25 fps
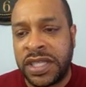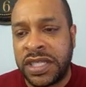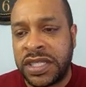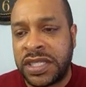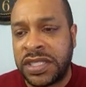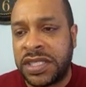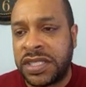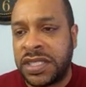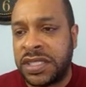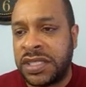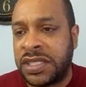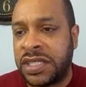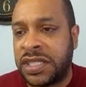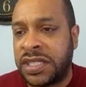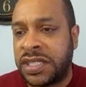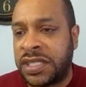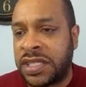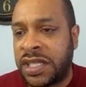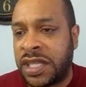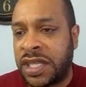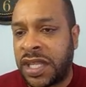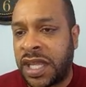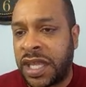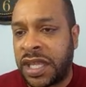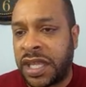that this exists
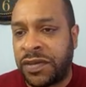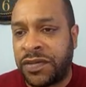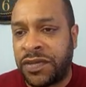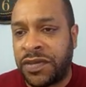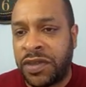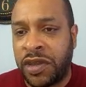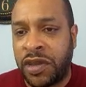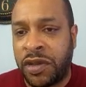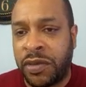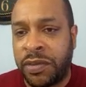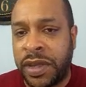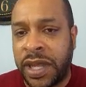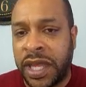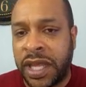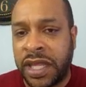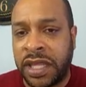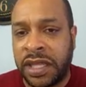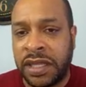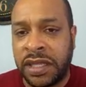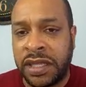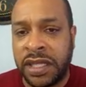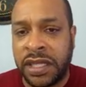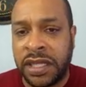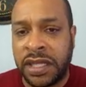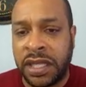yet. Like if you go back and